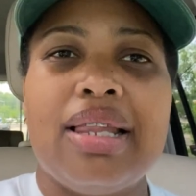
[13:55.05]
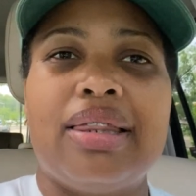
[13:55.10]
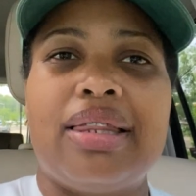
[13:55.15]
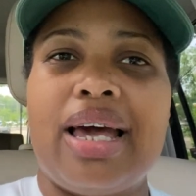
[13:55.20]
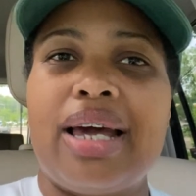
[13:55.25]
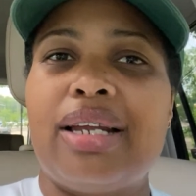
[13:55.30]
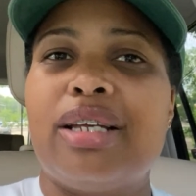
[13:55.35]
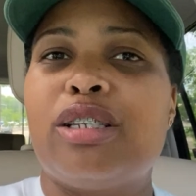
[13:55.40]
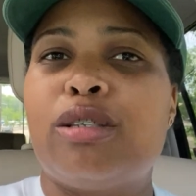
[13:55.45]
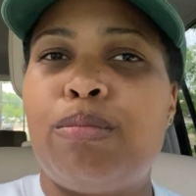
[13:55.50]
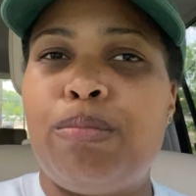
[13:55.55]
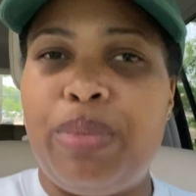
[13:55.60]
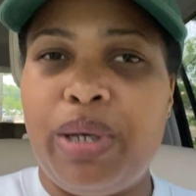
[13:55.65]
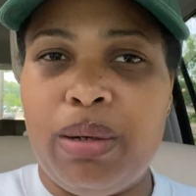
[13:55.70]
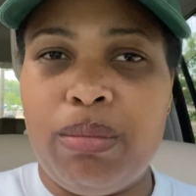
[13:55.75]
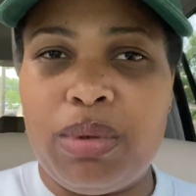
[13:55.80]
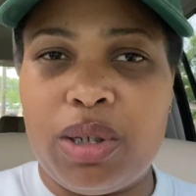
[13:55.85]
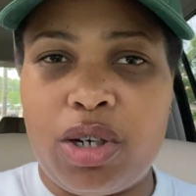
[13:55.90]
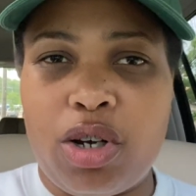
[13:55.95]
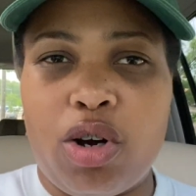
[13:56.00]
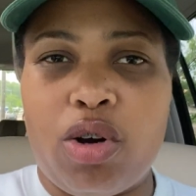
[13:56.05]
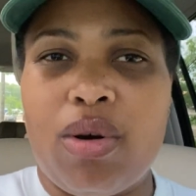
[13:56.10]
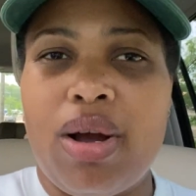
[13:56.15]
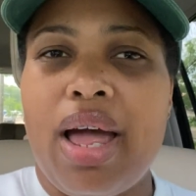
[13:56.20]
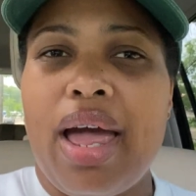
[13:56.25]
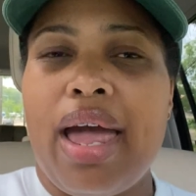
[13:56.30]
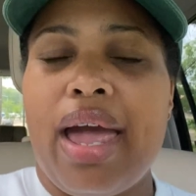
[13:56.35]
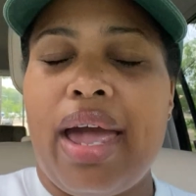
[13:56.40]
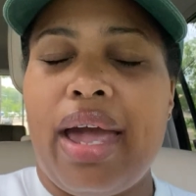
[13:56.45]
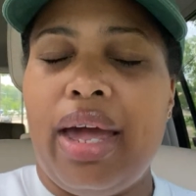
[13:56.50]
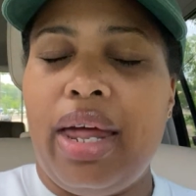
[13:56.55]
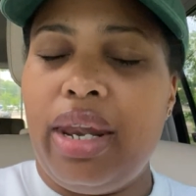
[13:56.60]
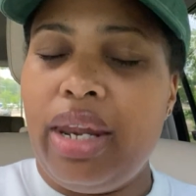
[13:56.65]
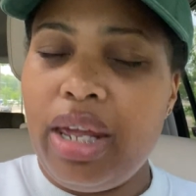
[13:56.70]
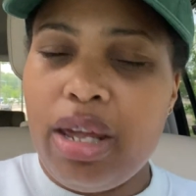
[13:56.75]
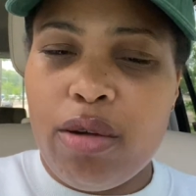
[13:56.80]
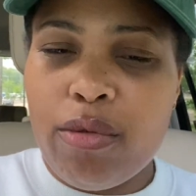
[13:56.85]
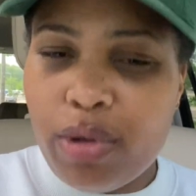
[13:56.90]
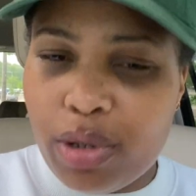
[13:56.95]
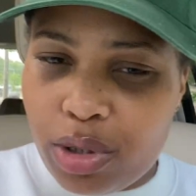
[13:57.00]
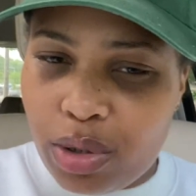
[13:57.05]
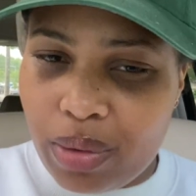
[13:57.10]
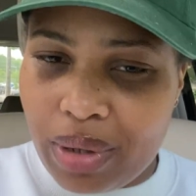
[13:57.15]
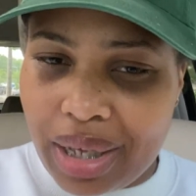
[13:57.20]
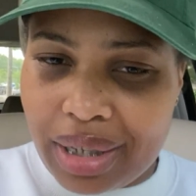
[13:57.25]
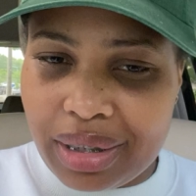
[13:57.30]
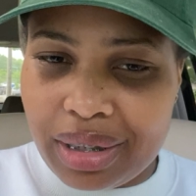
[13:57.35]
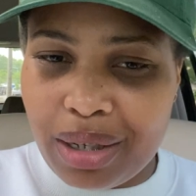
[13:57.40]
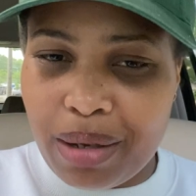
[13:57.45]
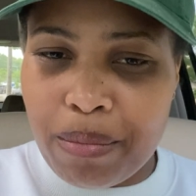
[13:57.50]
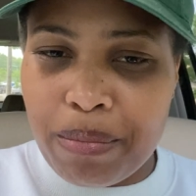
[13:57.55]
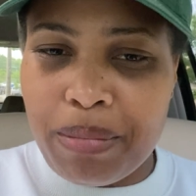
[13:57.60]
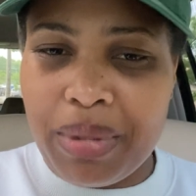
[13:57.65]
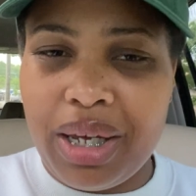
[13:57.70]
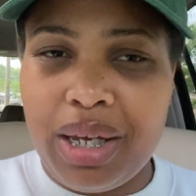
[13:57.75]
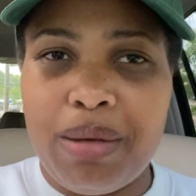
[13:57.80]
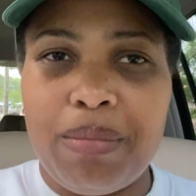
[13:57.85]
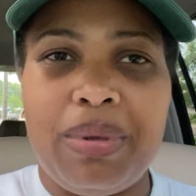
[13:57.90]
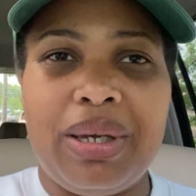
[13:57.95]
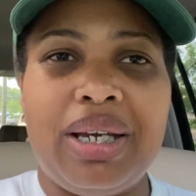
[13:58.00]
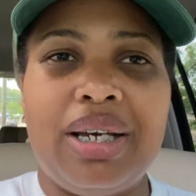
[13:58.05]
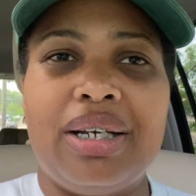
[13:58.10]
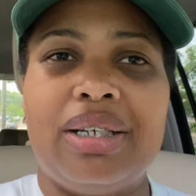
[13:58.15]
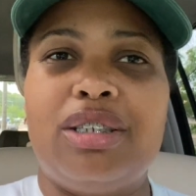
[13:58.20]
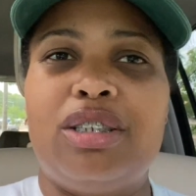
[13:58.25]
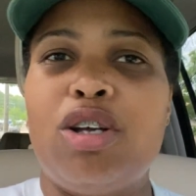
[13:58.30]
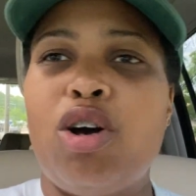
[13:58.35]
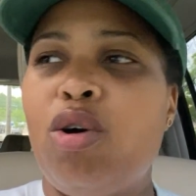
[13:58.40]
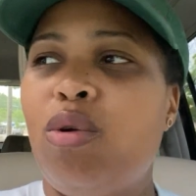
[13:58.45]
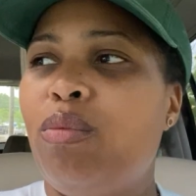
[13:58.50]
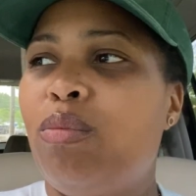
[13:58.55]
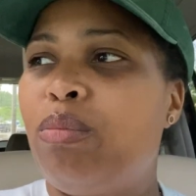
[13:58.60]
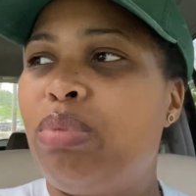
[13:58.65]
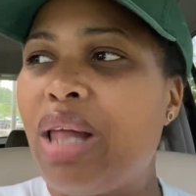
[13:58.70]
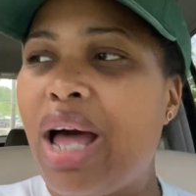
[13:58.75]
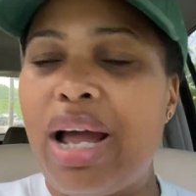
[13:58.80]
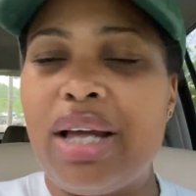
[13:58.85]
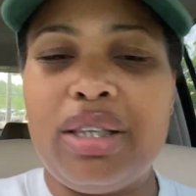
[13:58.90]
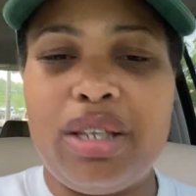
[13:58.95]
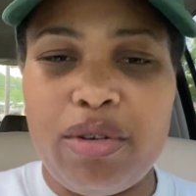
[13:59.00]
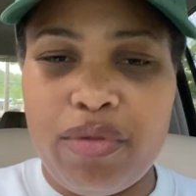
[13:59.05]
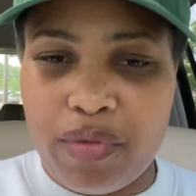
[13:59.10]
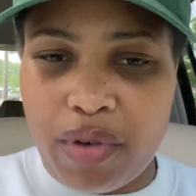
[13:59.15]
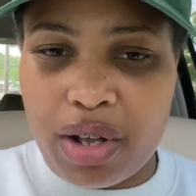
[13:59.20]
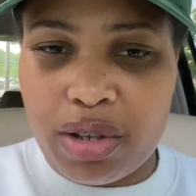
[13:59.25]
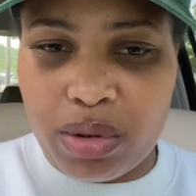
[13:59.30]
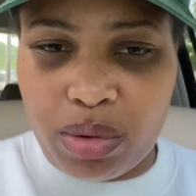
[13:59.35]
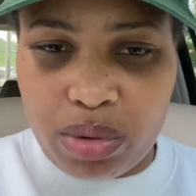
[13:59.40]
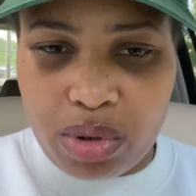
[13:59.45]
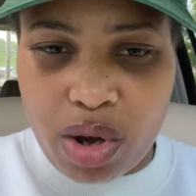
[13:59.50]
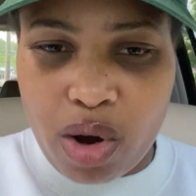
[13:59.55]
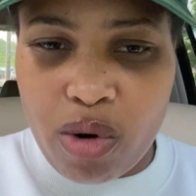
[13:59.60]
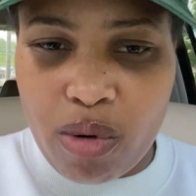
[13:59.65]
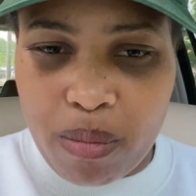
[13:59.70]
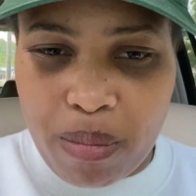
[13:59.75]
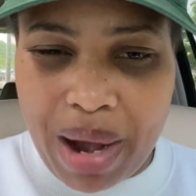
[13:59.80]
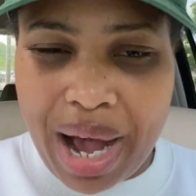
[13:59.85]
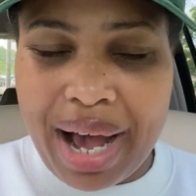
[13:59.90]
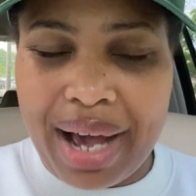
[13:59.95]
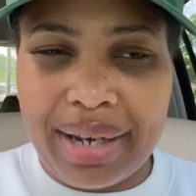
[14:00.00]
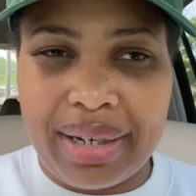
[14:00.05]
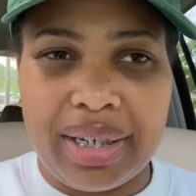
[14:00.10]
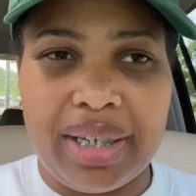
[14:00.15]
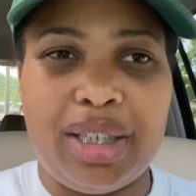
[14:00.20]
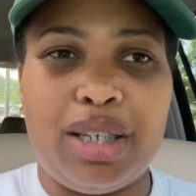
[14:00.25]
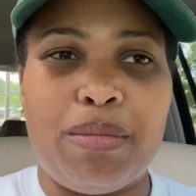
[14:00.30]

That is biblical. And even do that to me because don't blindly follow nobody.